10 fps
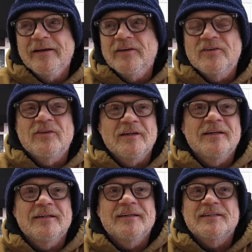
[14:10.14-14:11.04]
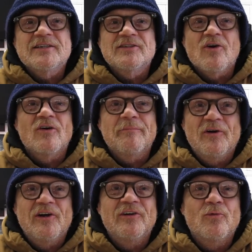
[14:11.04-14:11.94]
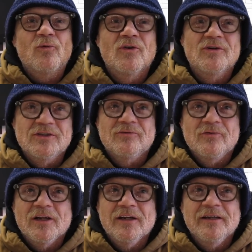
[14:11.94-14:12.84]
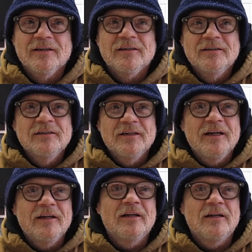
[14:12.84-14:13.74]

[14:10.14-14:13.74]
it's, it's just hard to put into words, really. It,